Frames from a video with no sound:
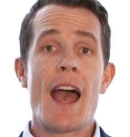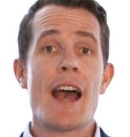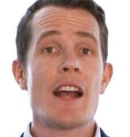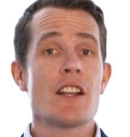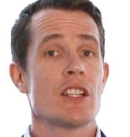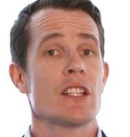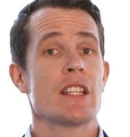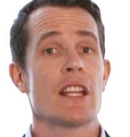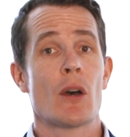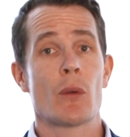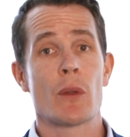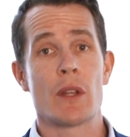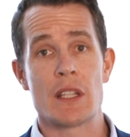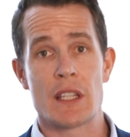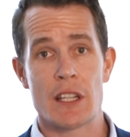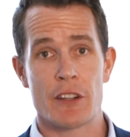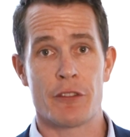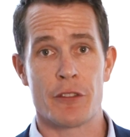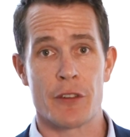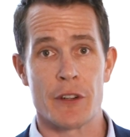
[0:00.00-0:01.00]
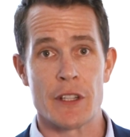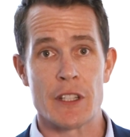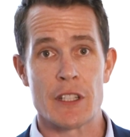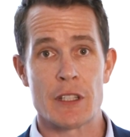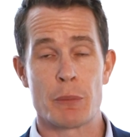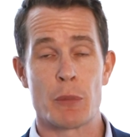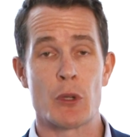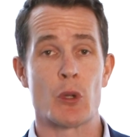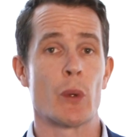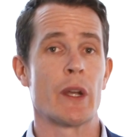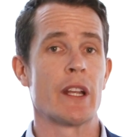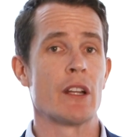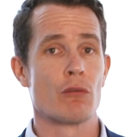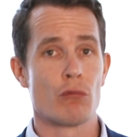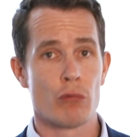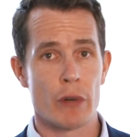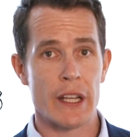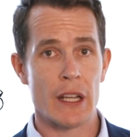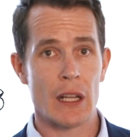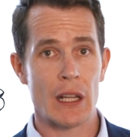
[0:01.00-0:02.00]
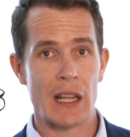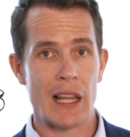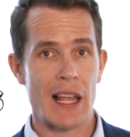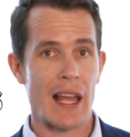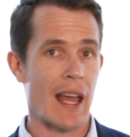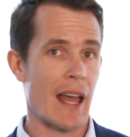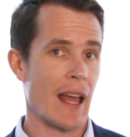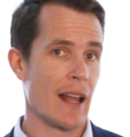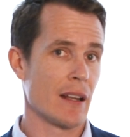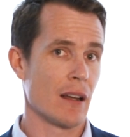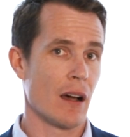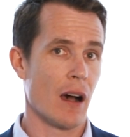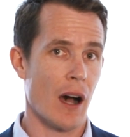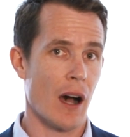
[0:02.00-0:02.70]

How do you tell the difference between real and